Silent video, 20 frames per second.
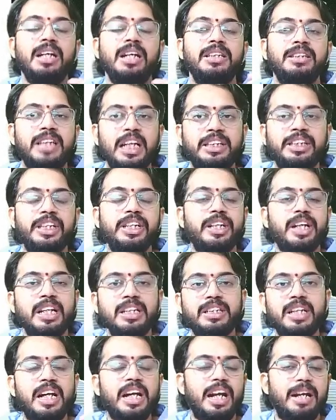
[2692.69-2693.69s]
such interest
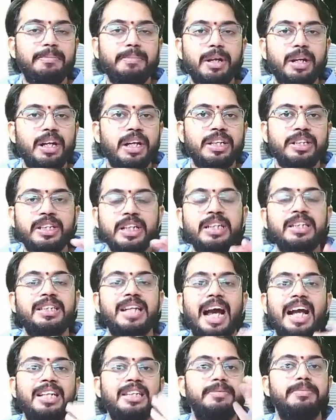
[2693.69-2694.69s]
and remuneration is
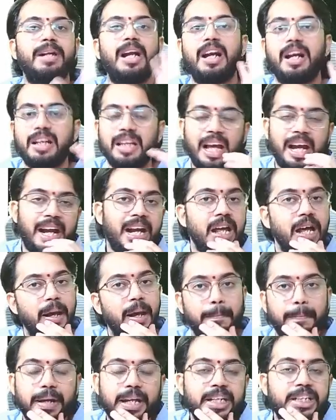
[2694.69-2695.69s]
taxable under the head
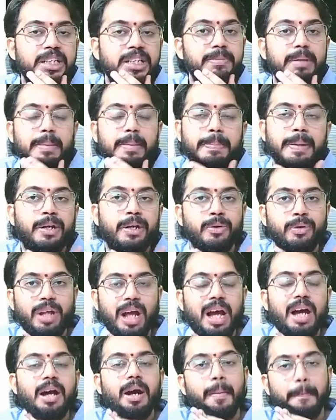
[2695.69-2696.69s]
PGBP to the
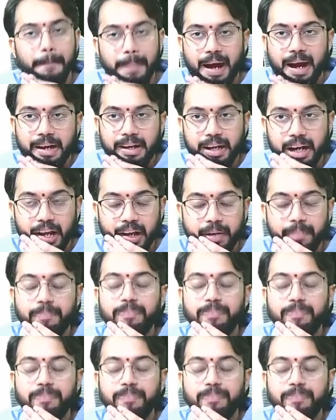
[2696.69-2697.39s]
partner.